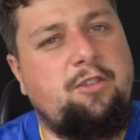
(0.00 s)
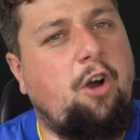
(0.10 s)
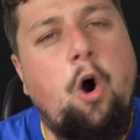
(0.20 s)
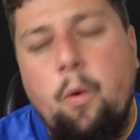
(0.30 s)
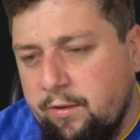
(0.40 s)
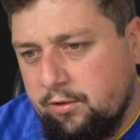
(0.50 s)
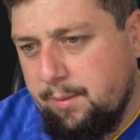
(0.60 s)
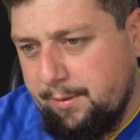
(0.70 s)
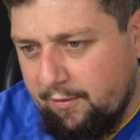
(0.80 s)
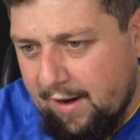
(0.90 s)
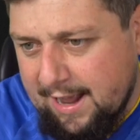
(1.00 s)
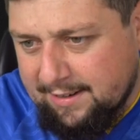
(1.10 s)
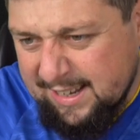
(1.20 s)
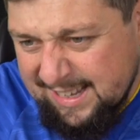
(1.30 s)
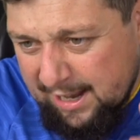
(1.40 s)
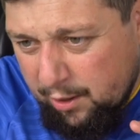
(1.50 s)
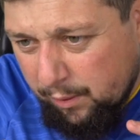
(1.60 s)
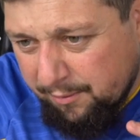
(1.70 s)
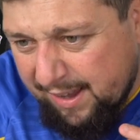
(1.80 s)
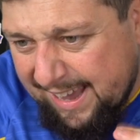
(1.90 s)
It's always going to be red
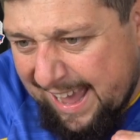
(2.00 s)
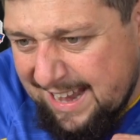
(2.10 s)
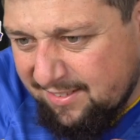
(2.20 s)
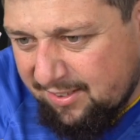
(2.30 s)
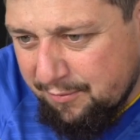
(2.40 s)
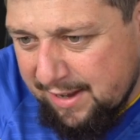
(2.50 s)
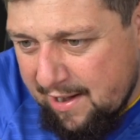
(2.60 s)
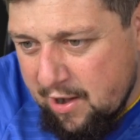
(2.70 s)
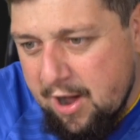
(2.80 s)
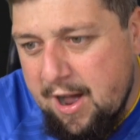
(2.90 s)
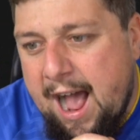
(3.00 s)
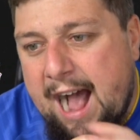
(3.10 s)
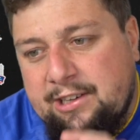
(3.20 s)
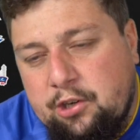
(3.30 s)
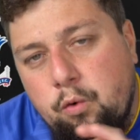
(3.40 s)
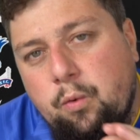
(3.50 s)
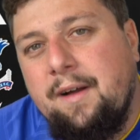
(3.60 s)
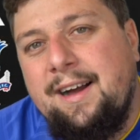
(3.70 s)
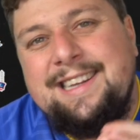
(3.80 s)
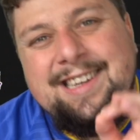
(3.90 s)
with hints of yellow. I do
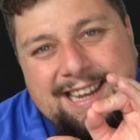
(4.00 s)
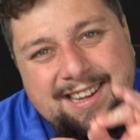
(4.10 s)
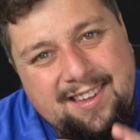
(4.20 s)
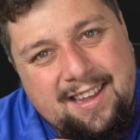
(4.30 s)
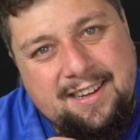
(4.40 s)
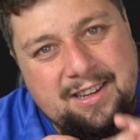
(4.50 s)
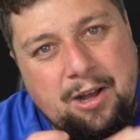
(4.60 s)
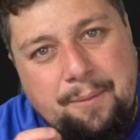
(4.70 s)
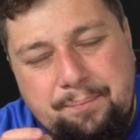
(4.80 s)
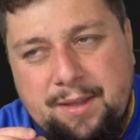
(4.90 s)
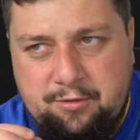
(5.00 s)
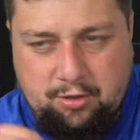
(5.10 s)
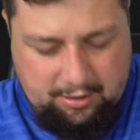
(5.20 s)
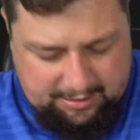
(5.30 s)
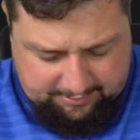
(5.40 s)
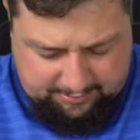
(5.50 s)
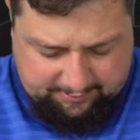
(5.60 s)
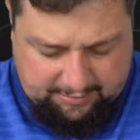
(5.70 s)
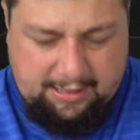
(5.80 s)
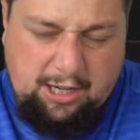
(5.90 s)
quite like the detailing though. So like
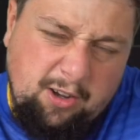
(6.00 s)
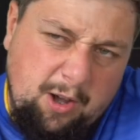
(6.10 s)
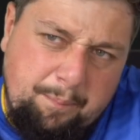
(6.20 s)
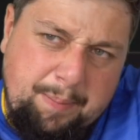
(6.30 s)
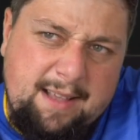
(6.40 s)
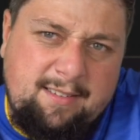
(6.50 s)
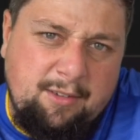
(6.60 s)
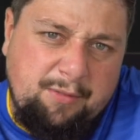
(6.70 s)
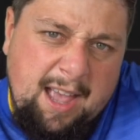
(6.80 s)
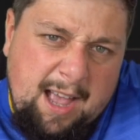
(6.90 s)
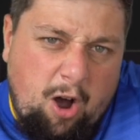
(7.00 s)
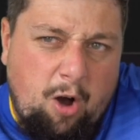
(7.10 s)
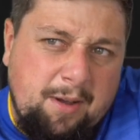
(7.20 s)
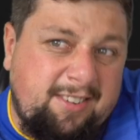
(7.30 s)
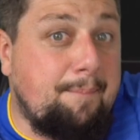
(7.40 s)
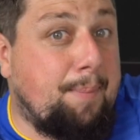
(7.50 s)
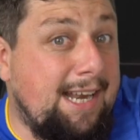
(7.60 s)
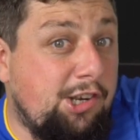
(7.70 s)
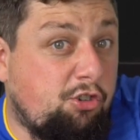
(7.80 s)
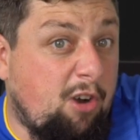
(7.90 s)
there's like little bits of almost like
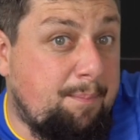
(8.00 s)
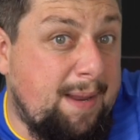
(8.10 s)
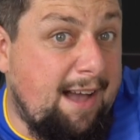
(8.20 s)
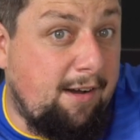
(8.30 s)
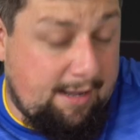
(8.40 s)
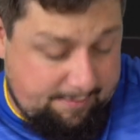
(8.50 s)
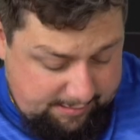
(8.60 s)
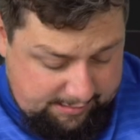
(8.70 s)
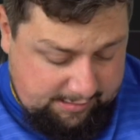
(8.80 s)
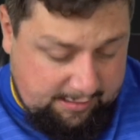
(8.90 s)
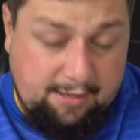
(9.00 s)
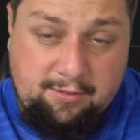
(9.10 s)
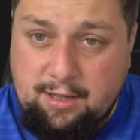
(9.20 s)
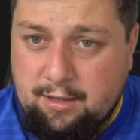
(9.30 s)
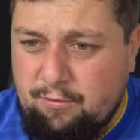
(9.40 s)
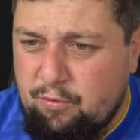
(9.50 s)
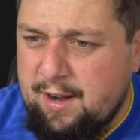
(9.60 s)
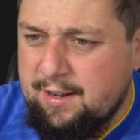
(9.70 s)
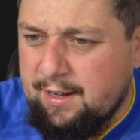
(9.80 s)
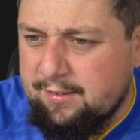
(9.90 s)
pinstripe yellow. And that's
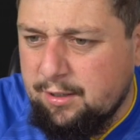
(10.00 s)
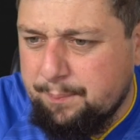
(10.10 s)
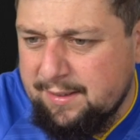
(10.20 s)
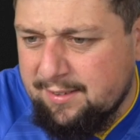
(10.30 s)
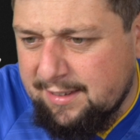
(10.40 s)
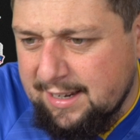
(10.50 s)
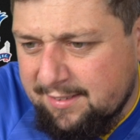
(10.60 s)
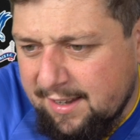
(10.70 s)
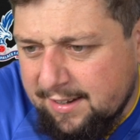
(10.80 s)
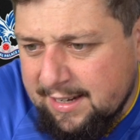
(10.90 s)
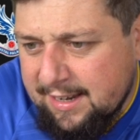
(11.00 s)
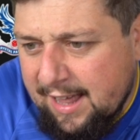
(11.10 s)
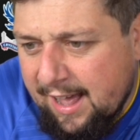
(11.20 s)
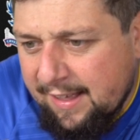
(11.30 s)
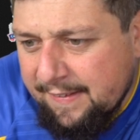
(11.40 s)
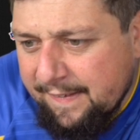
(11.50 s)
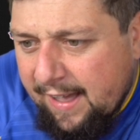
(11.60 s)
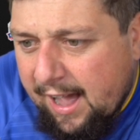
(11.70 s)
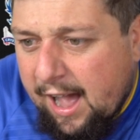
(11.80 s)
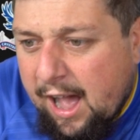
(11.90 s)
really nice little bits of detailing in there.
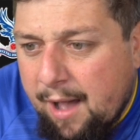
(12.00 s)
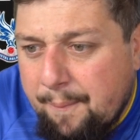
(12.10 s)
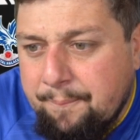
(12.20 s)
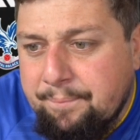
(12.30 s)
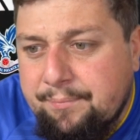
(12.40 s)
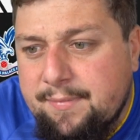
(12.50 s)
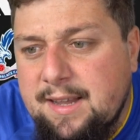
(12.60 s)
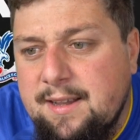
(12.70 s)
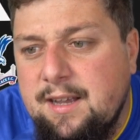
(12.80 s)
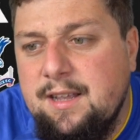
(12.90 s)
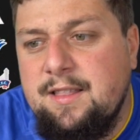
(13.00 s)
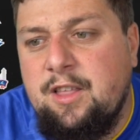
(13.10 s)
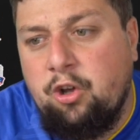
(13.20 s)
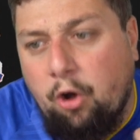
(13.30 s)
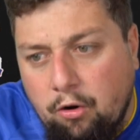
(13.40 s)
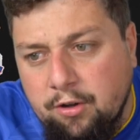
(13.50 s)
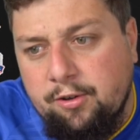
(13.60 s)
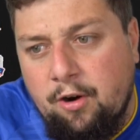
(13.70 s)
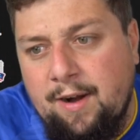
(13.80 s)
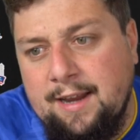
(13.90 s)
The collar's
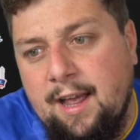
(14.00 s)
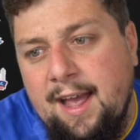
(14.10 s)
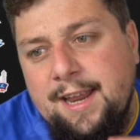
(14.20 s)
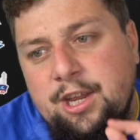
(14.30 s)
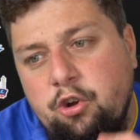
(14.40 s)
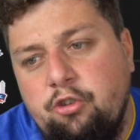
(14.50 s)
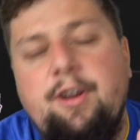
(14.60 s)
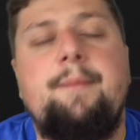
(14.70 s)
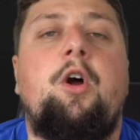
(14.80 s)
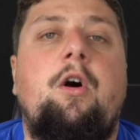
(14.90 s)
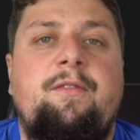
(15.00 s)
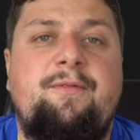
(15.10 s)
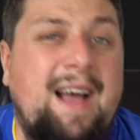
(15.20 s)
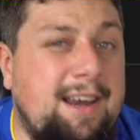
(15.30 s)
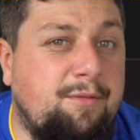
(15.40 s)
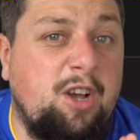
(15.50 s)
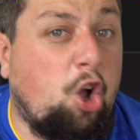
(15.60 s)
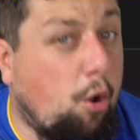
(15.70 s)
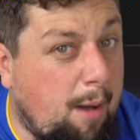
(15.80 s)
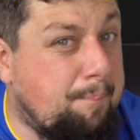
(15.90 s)
alright. Usually I'm not a fan of
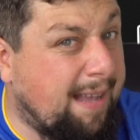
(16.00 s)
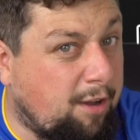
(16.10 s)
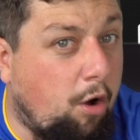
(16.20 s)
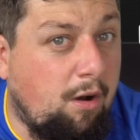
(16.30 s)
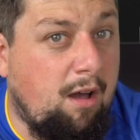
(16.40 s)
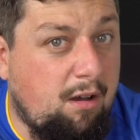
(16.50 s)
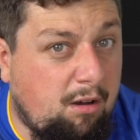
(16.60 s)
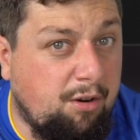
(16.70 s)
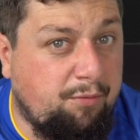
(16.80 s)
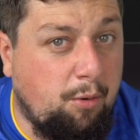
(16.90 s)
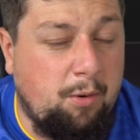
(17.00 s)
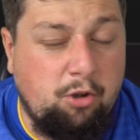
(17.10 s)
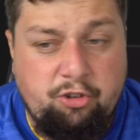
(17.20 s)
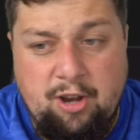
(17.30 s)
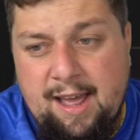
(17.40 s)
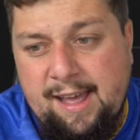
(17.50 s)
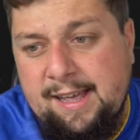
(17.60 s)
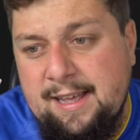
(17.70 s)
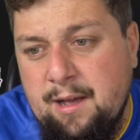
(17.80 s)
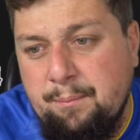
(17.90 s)
a big collar on a football shirt,
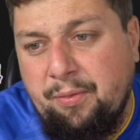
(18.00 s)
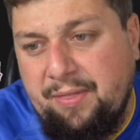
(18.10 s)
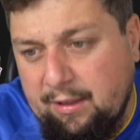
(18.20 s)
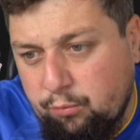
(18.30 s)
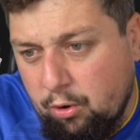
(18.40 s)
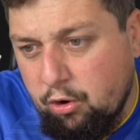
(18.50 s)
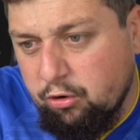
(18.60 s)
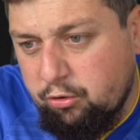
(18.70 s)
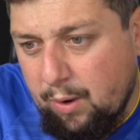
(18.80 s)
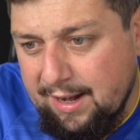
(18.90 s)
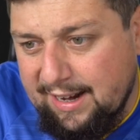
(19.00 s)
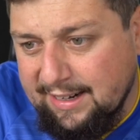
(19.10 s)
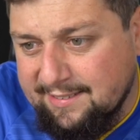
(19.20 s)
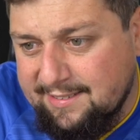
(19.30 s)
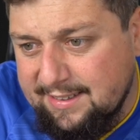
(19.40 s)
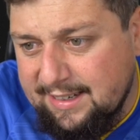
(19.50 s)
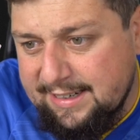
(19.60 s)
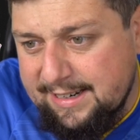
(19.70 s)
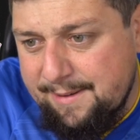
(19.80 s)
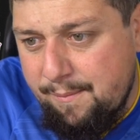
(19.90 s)
but this one looks quite nice.
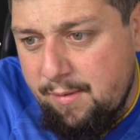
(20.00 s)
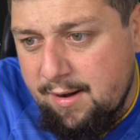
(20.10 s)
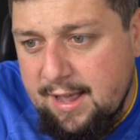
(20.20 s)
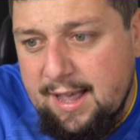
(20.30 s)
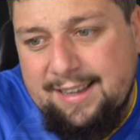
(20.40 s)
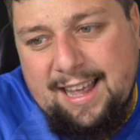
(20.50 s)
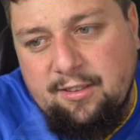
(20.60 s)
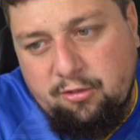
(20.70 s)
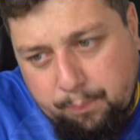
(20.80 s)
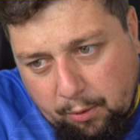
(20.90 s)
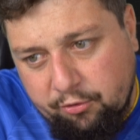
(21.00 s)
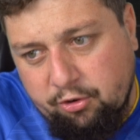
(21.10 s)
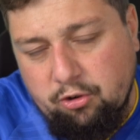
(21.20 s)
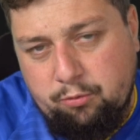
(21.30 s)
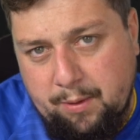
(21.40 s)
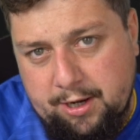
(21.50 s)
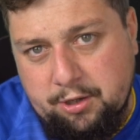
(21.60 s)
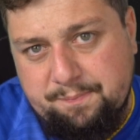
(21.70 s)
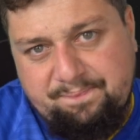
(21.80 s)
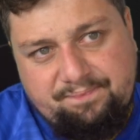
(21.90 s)
Again, the sponsor looks pretty
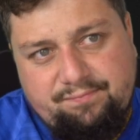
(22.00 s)
good.